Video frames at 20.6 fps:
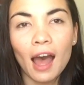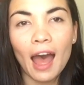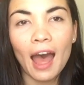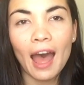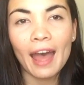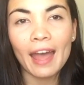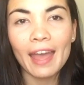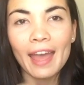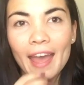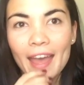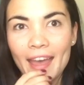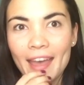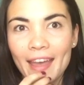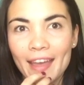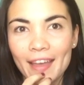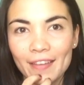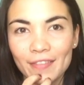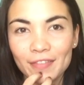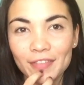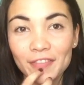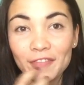I
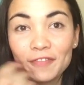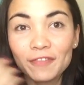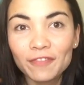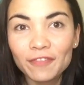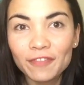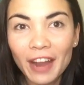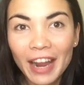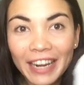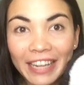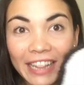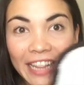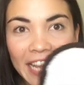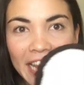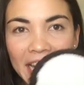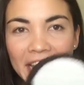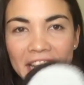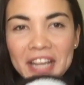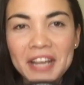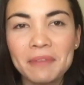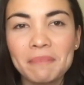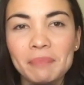have
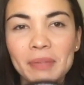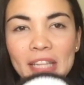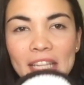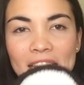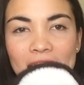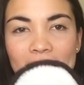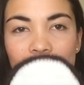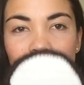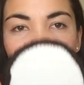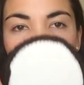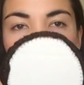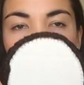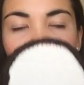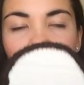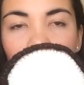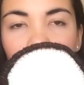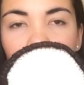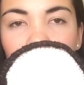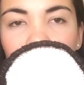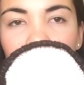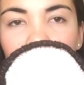finally completed
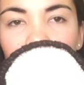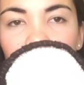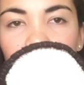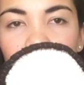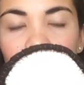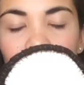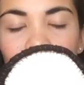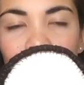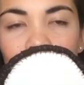my first